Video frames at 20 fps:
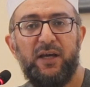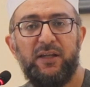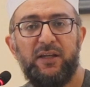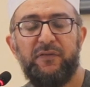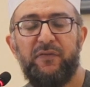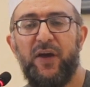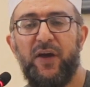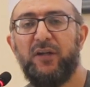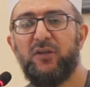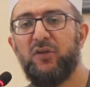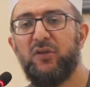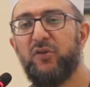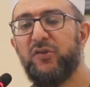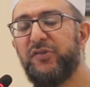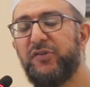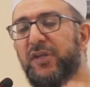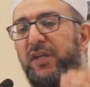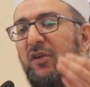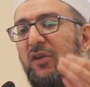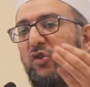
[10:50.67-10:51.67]
The fact that you're
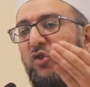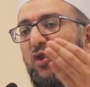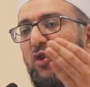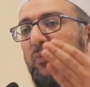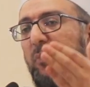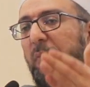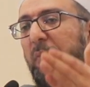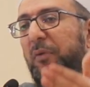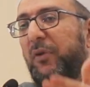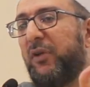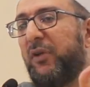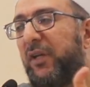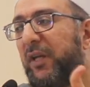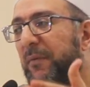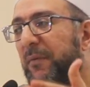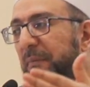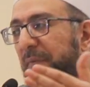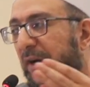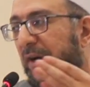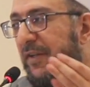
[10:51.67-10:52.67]
seeing some people
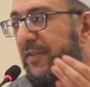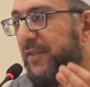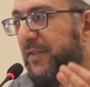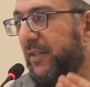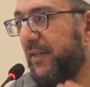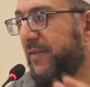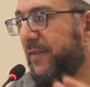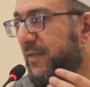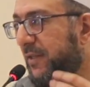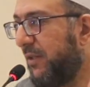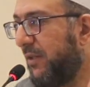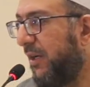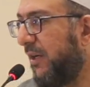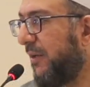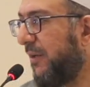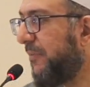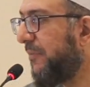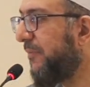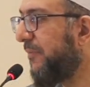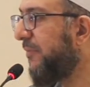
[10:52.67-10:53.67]
embracing
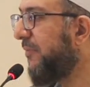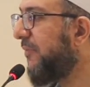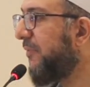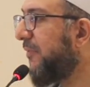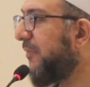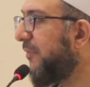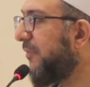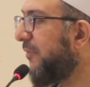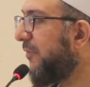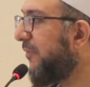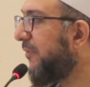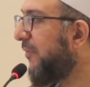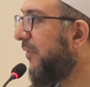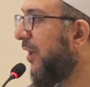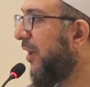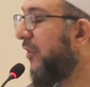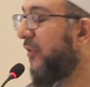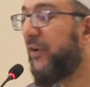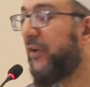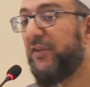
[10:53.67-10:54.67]
Islam,
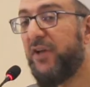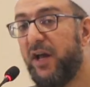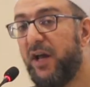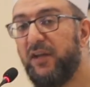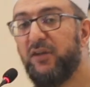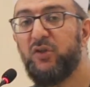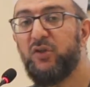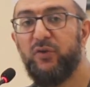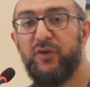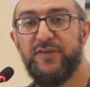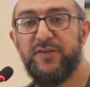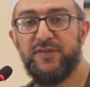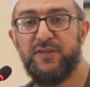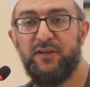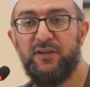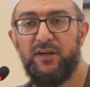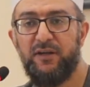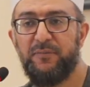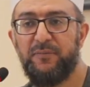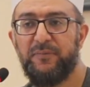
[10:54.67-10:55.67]
returning to
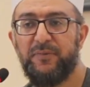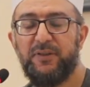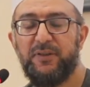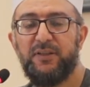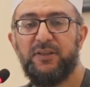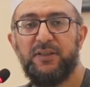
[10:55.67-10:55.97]
Islam.